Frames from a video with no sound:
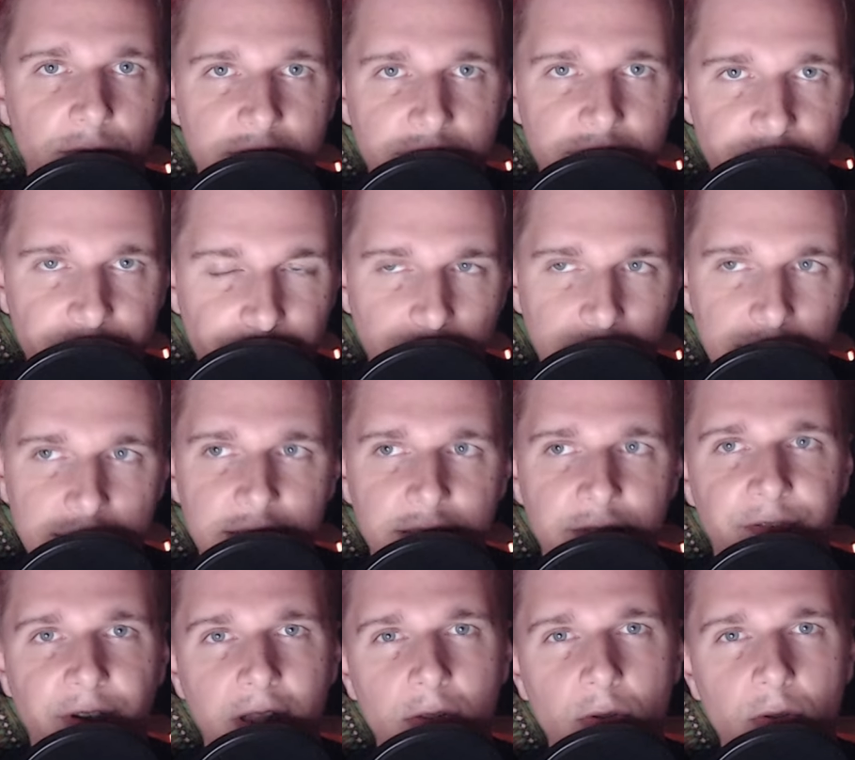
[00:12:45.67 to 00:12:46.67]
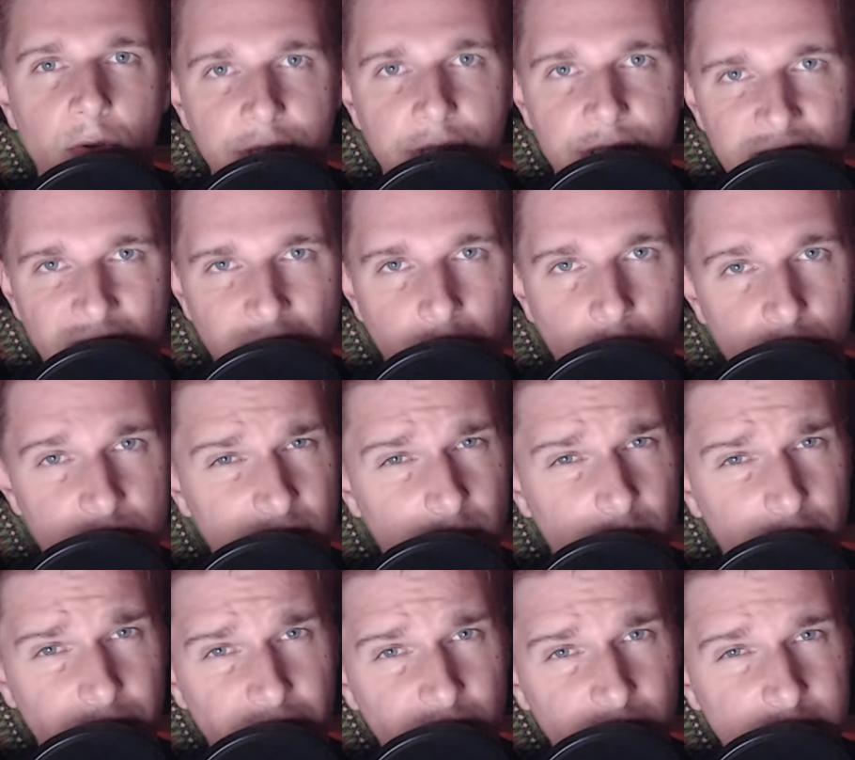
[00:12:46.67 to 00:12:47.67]
In fact, if I look at someone,
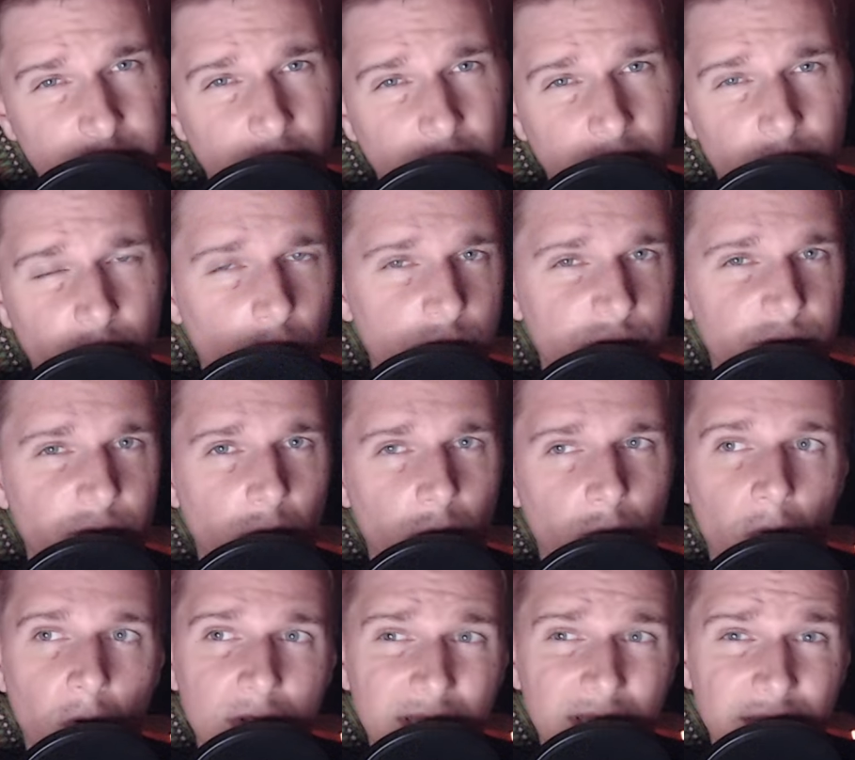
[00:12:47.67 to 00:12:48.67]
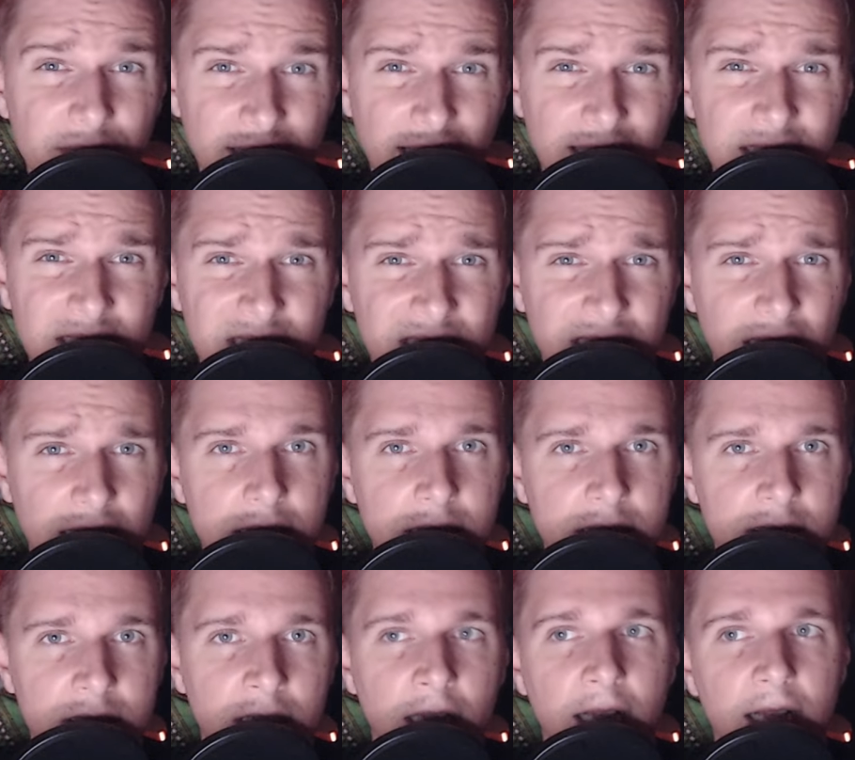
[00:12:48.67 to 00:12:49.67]
someone hears my voice for more than 10 seconds,